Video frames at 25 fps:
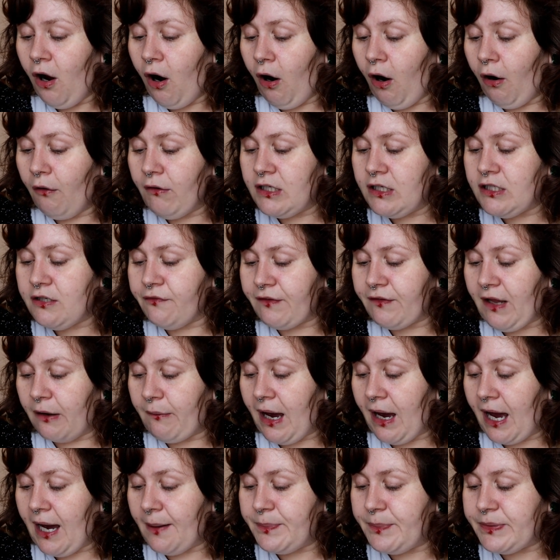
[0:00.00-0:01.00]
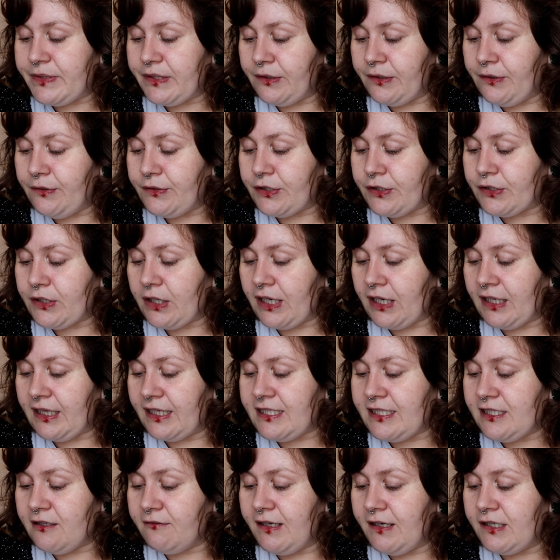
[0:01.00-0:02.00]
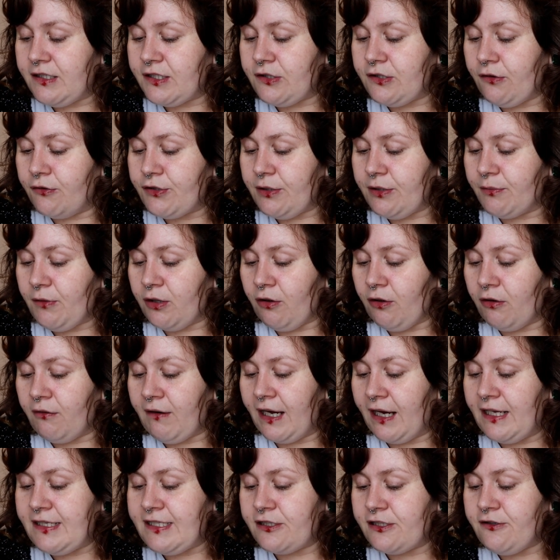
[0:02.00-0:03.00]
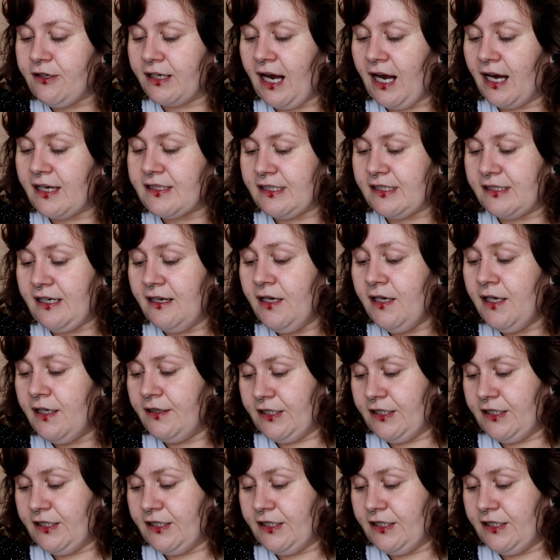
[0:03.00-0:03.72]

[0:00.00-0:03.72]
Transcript: orange flower absolute, glycerin, sodium chloride, citric acid,